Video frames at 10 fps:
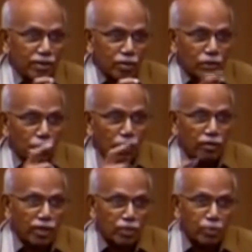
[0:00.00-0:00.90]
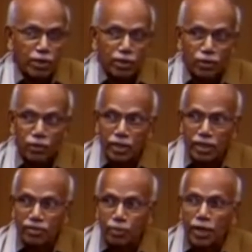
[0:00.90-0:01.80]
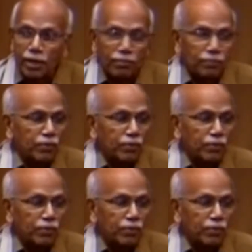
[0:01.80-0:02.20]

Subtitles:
Because you don't have a husband, you start spinning.